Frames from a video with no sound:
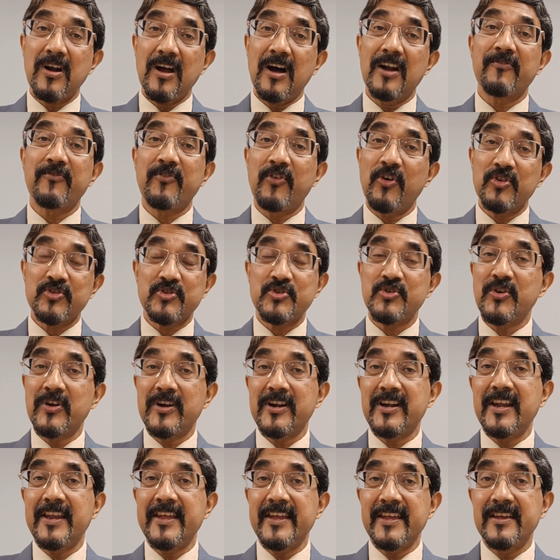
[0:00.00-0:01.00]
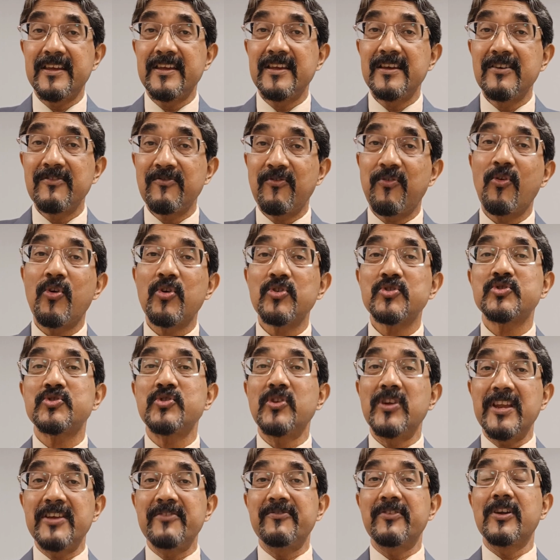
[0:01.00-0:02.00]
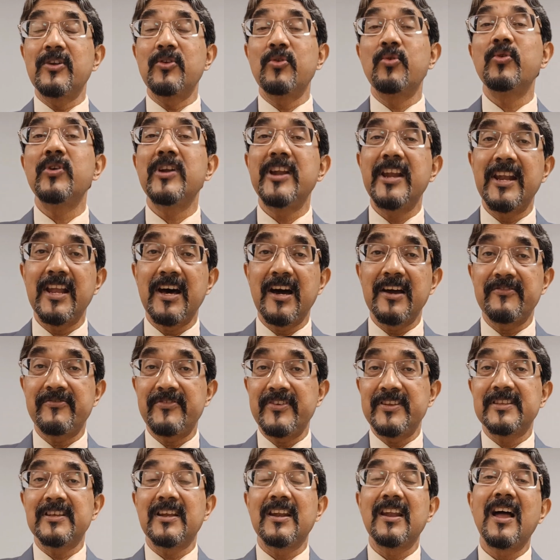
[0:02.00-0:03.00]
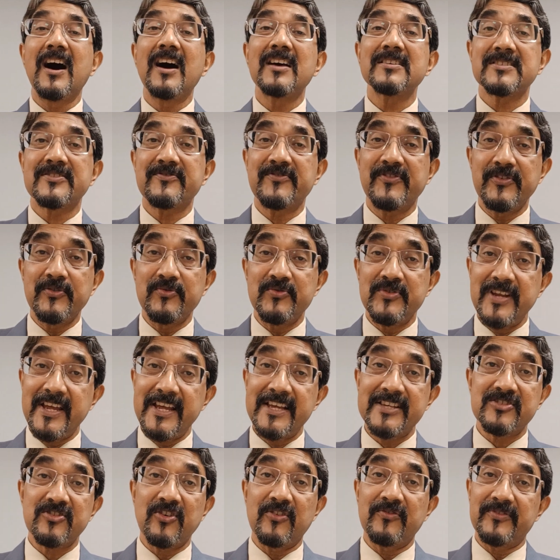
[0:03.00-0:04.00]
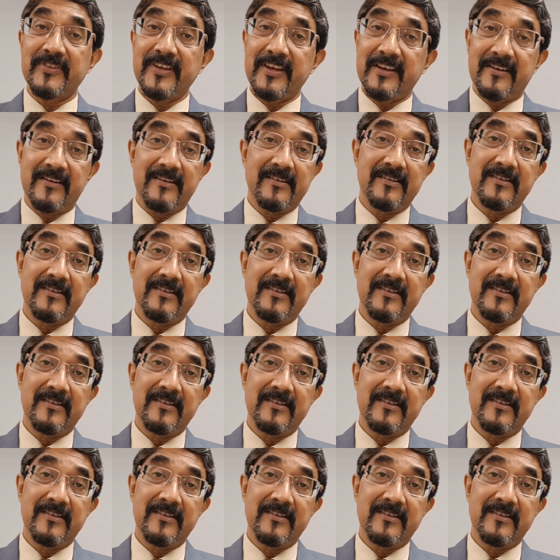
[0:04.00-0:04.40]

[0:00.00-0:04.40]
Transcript: unfortunately forced to live a lonely life in the last few days of their